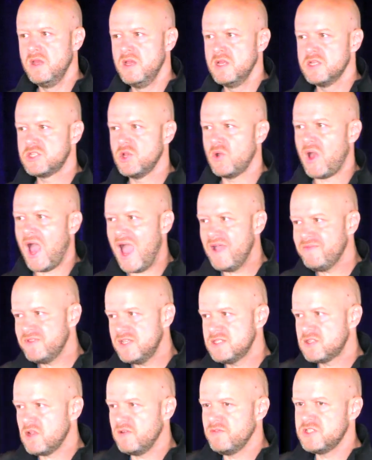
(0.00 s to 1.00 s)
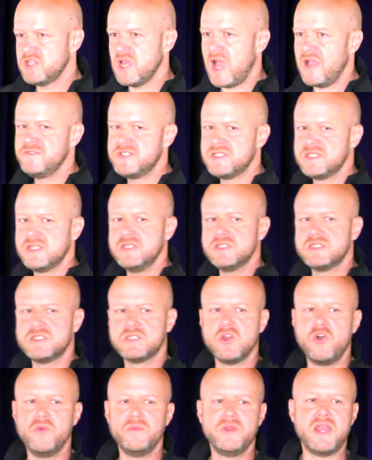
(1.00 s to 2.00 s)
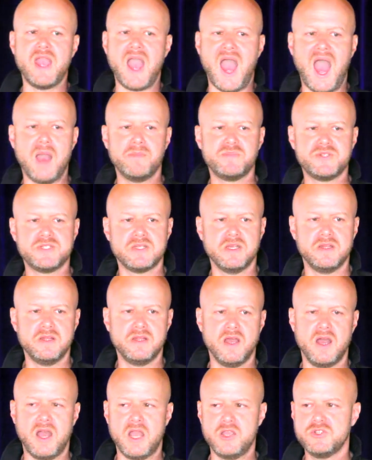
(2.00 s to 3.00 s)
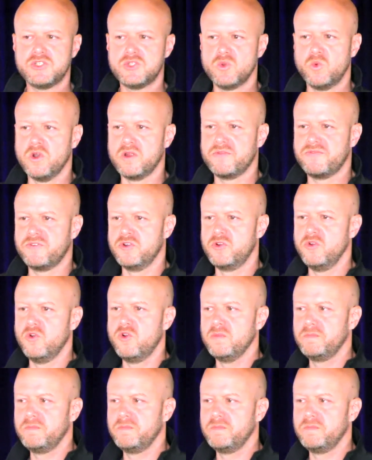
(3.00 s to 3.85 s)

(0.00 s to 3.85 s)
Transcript: So have these conversations. I've seen so many apps, and I used to work for Google